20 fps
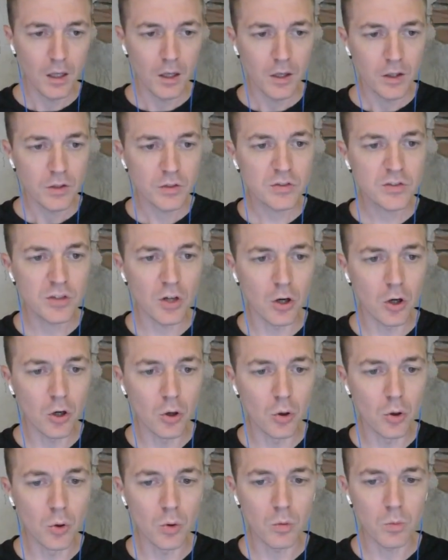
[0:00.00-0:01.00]

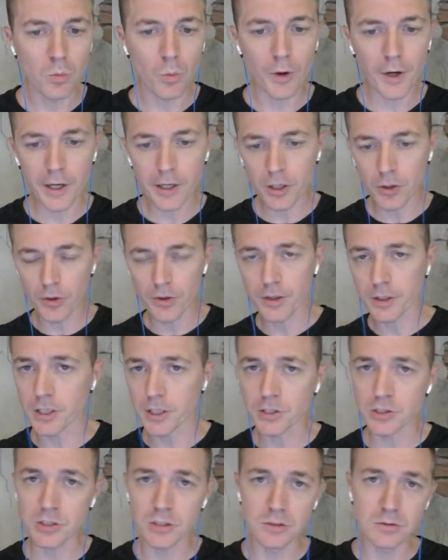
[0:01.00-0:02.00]
So when I go to the
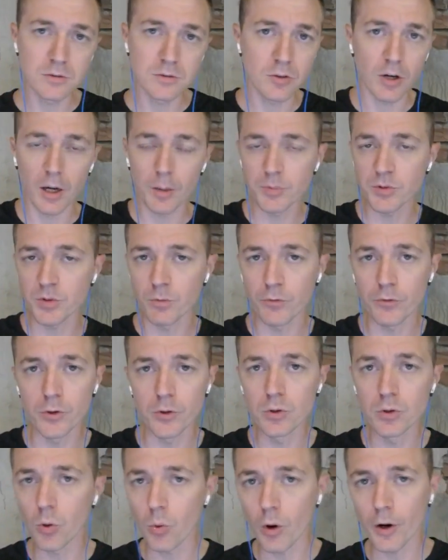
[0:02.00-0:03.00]
kitchen, grab some
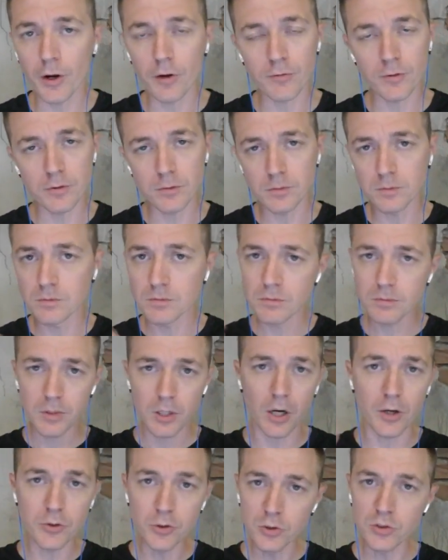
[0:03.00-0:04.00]
food or whatever,
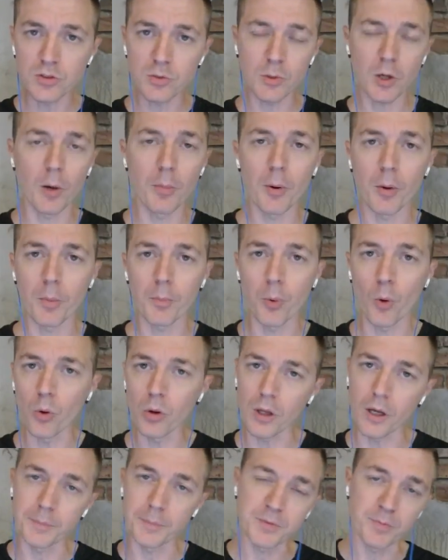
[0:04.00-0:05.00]
got to do some couple of
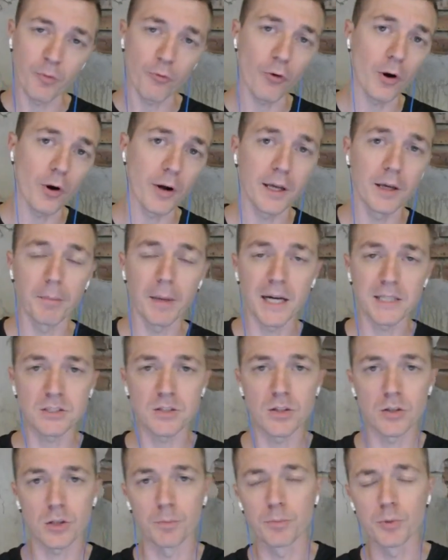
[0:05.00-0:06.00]
pull-ups before I hit back to
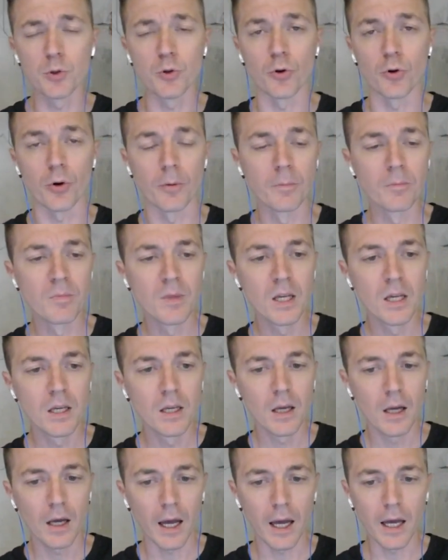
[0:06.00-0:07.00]
the computer.
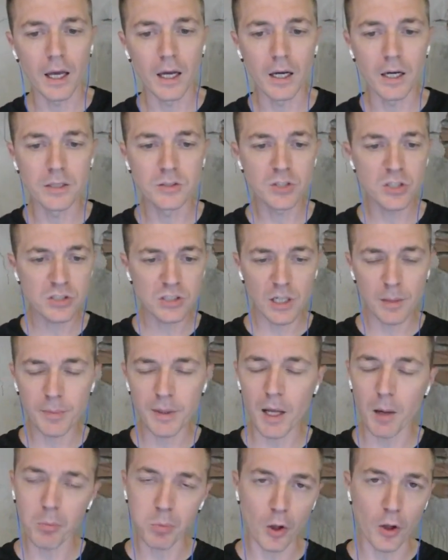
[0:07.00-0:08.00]
And just keeping
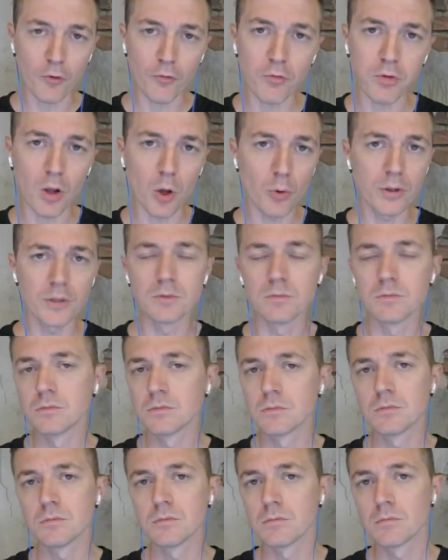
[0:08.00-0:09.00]
that blood flowing,
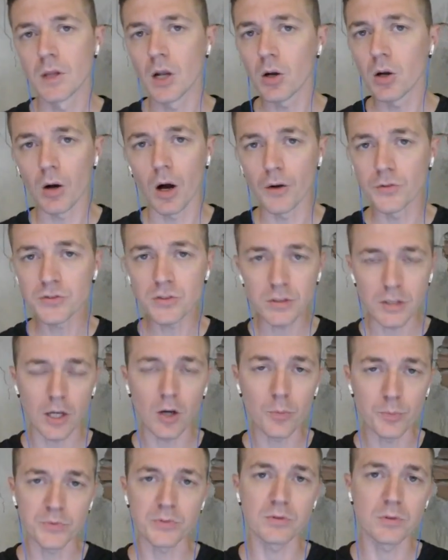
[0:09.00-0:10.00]
honestly
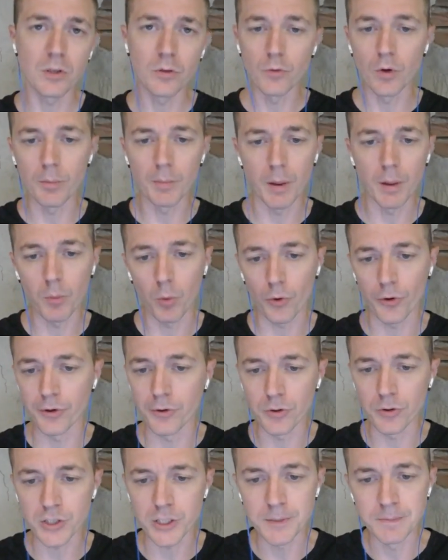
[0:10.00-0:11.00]
helps give you a bit more
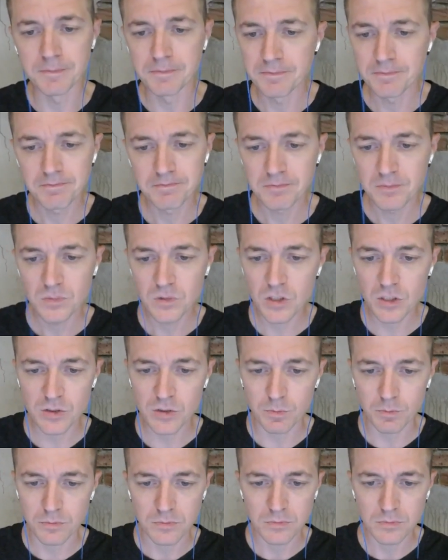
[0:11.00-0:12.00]
energy. Just
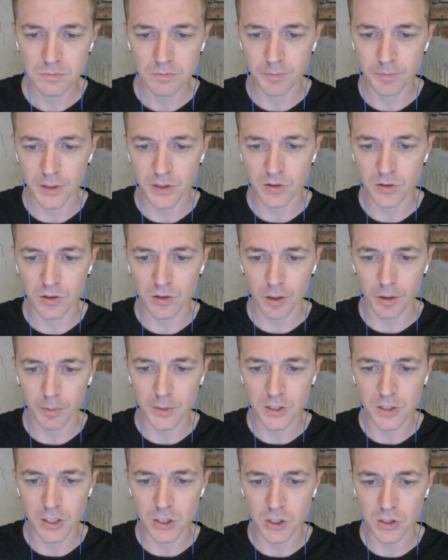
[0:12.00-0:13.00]
some basic
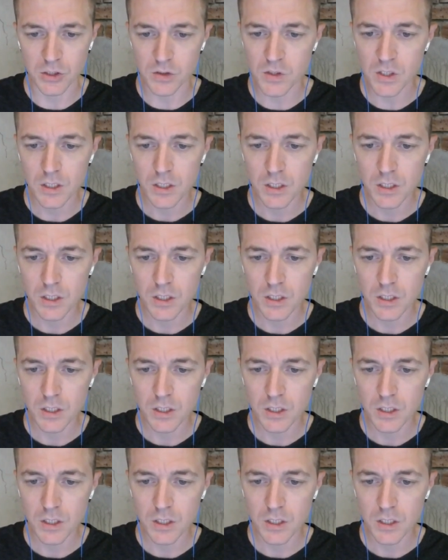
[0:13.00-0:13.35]
recommendations.